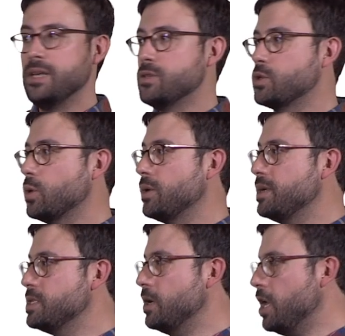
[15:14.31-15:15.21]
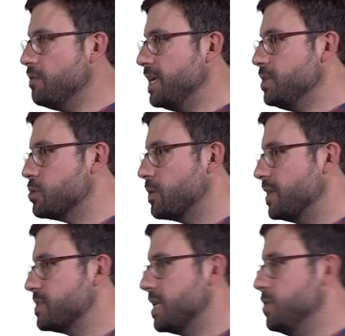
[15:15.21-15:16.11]
So there's a lot of
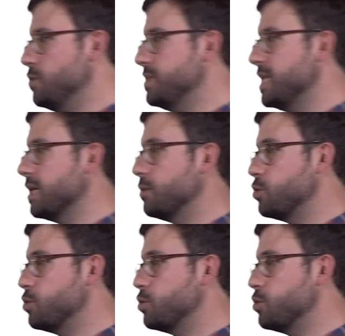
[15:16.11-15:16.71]
interest in using